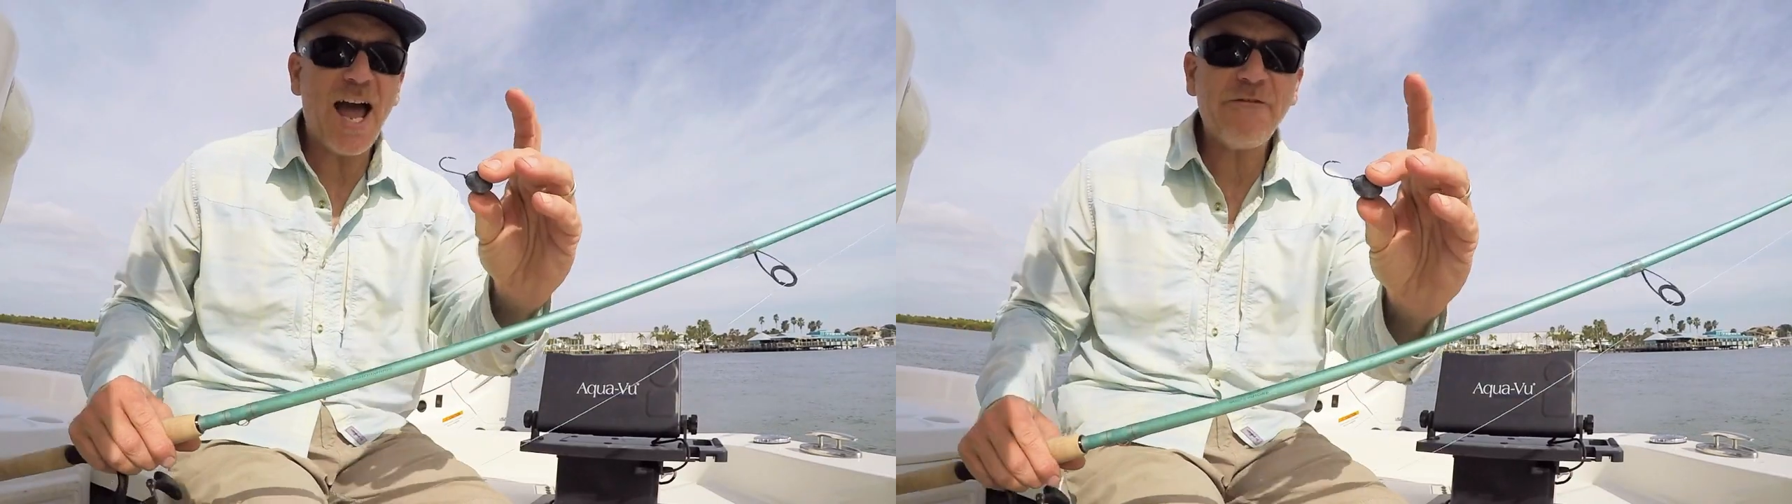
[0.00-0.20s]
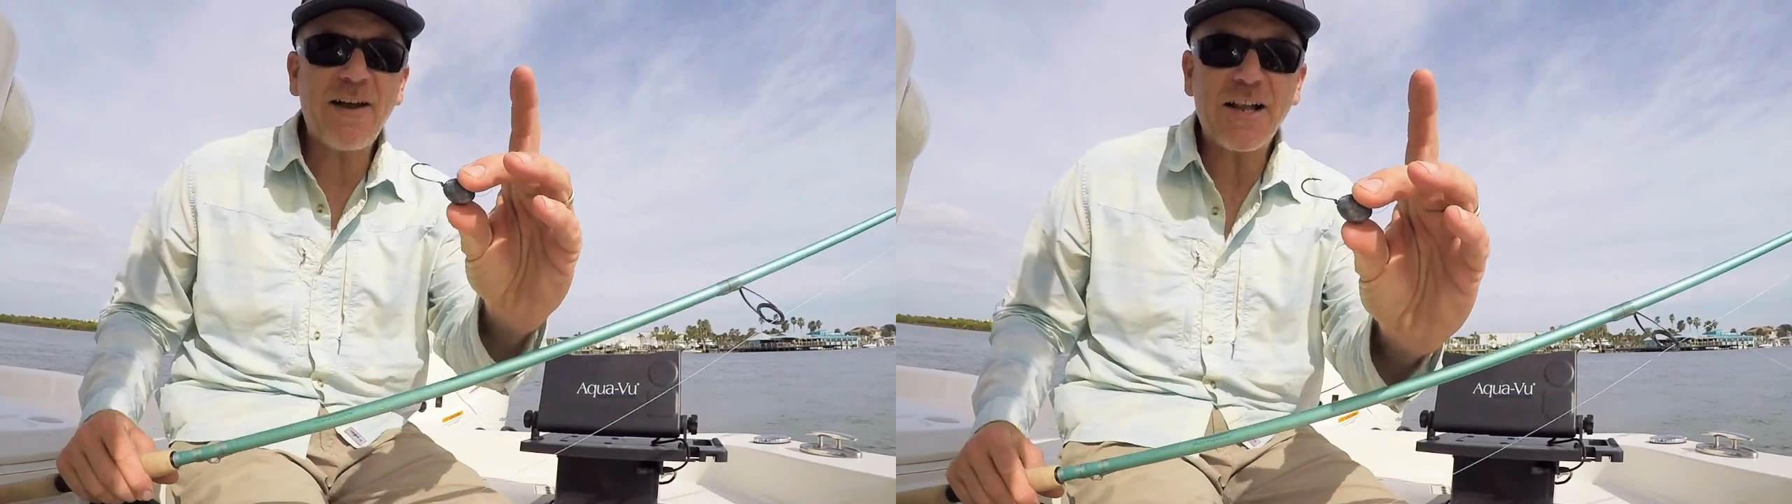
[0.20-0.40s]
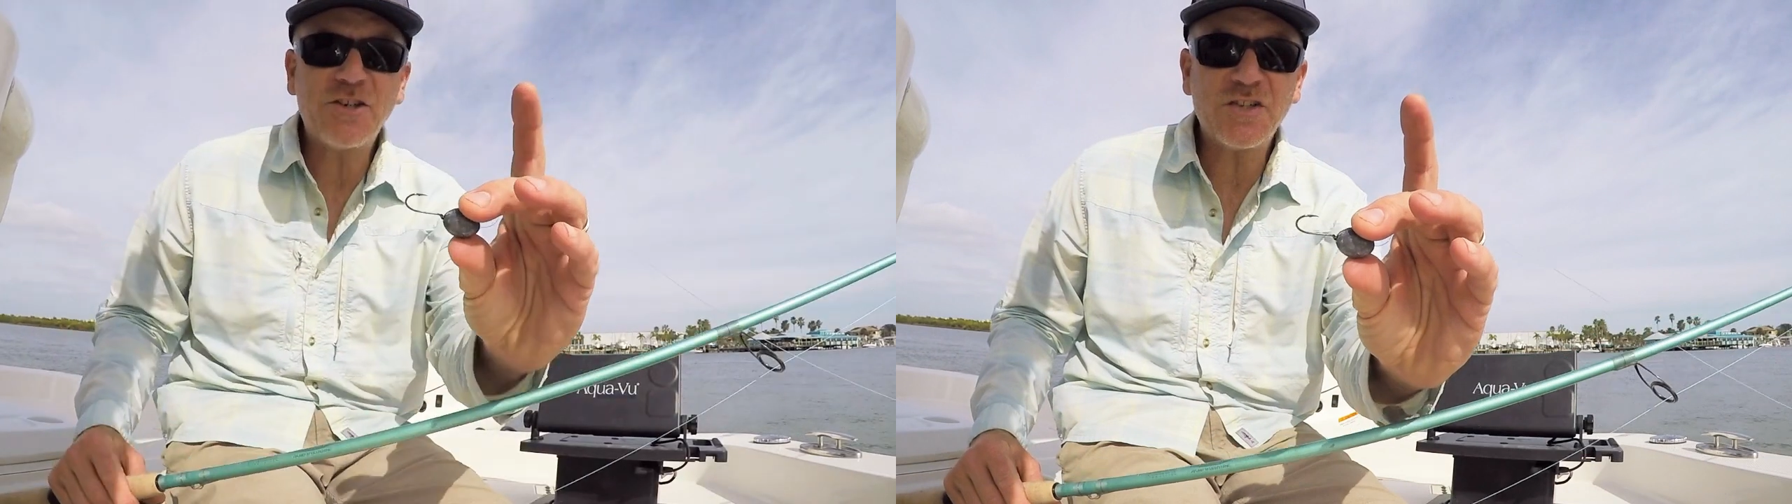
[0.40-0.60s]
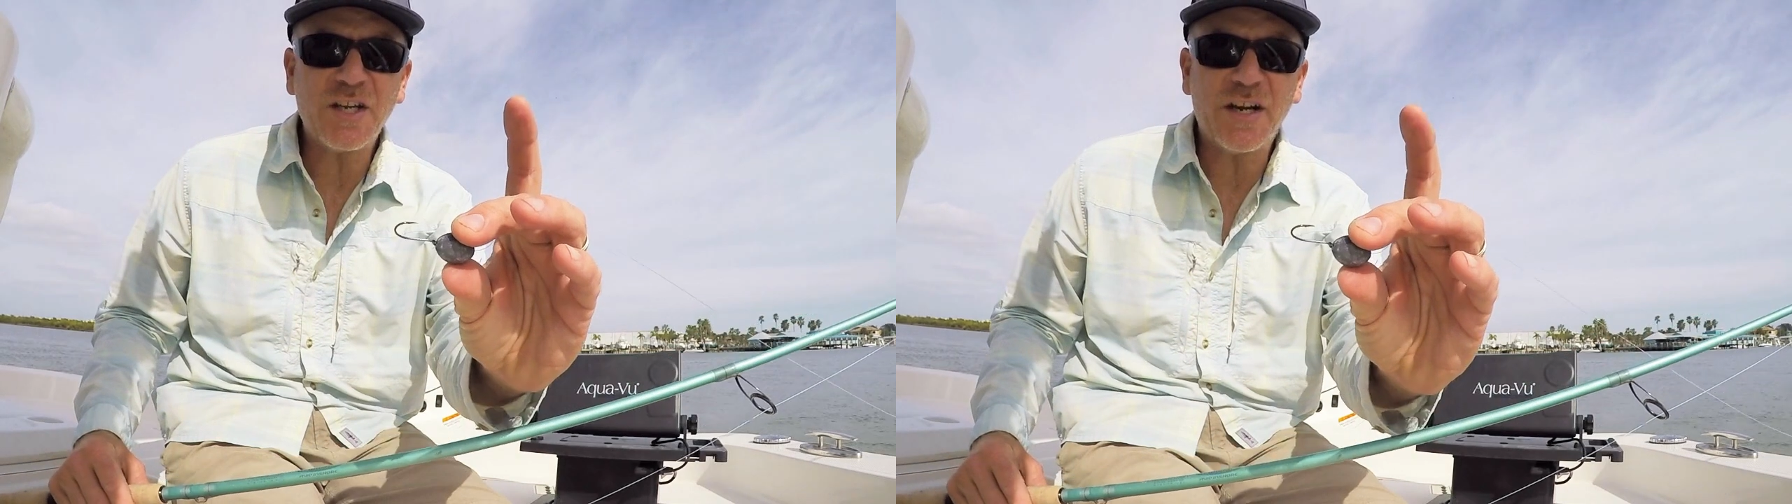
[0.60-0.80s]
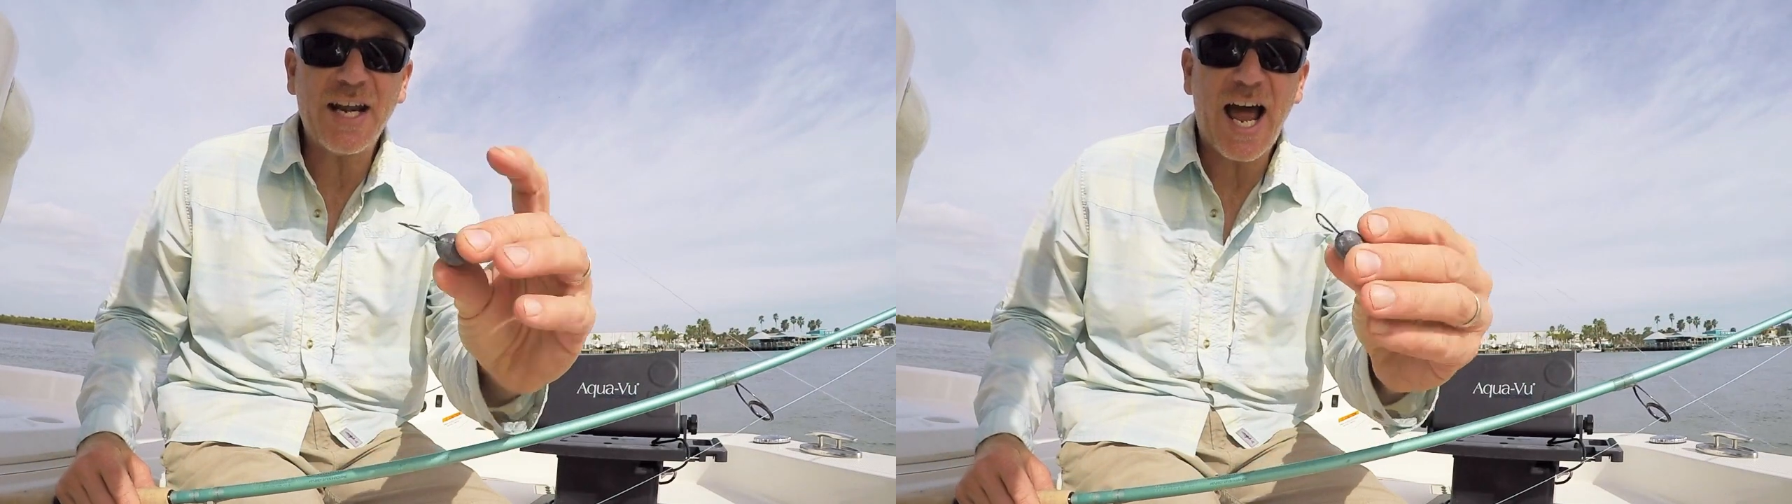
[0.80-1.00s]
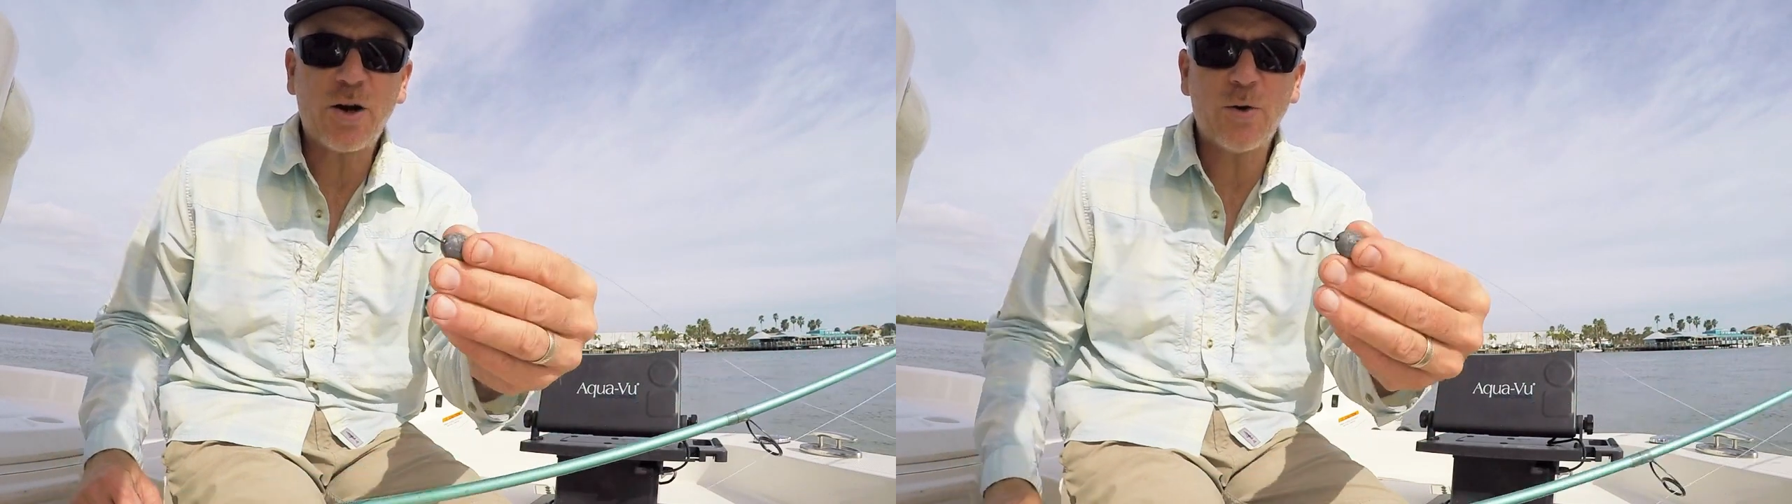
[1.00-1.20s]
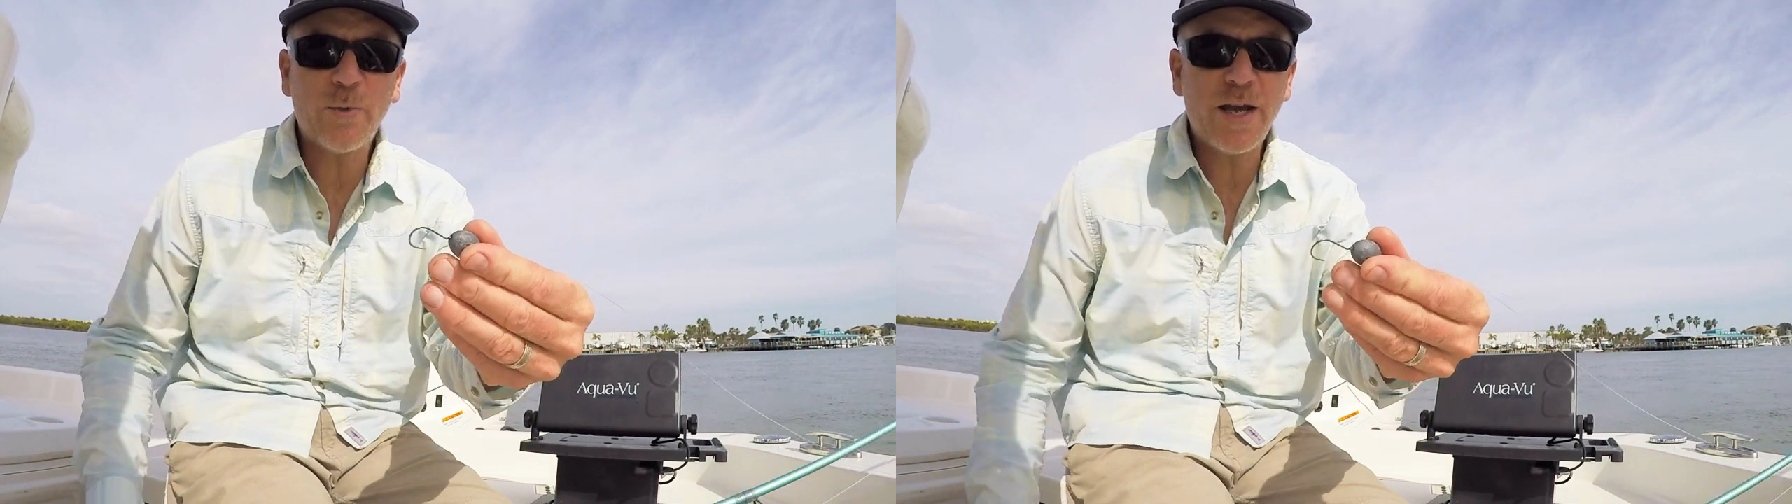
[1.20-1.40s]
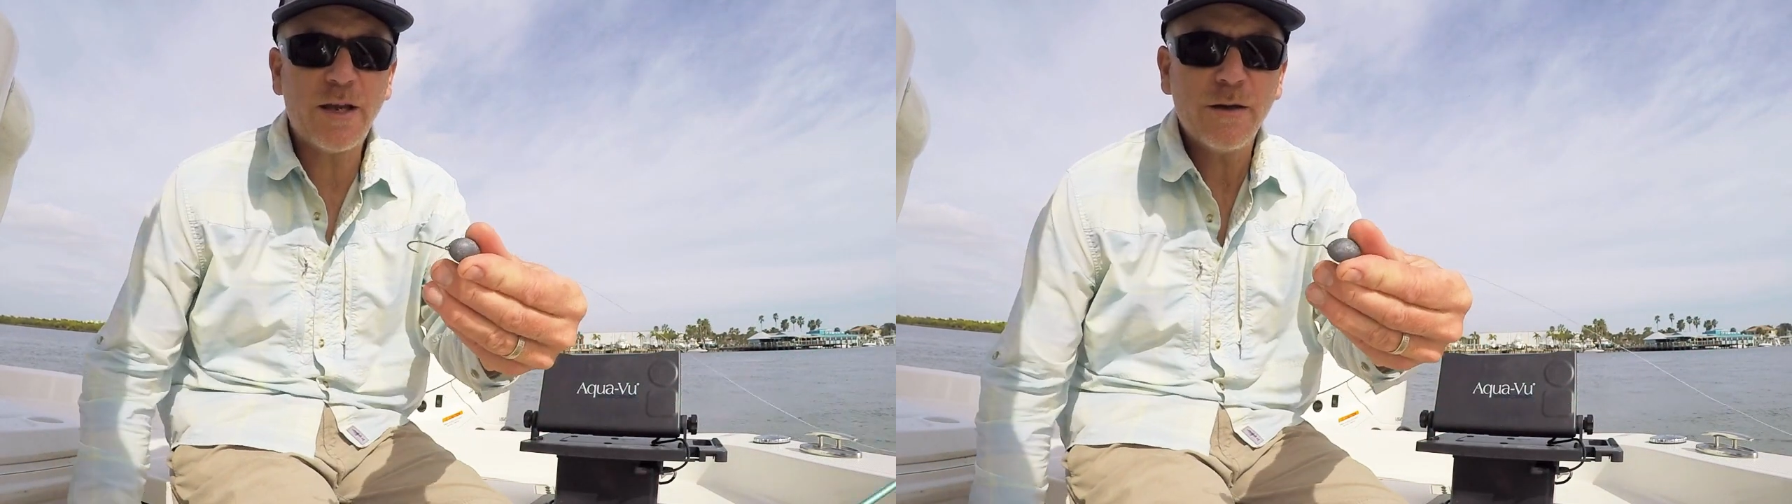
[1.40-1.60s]
I've got just a knocker
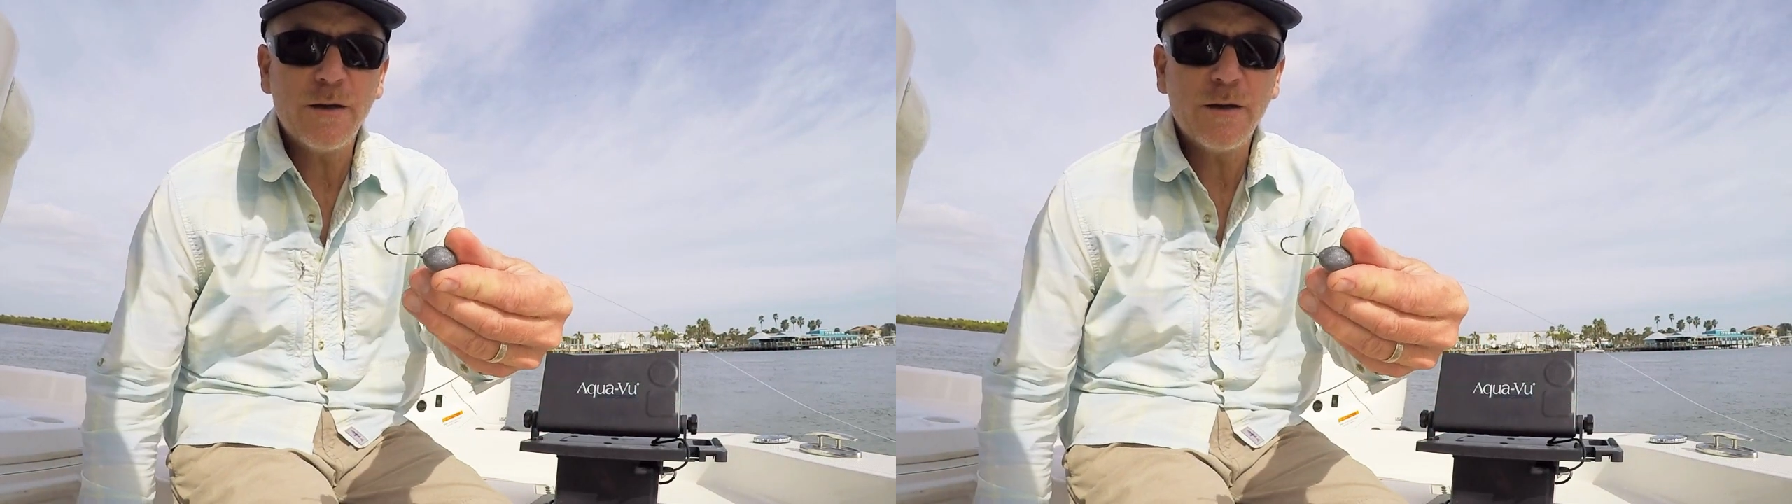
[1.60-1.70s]
rig.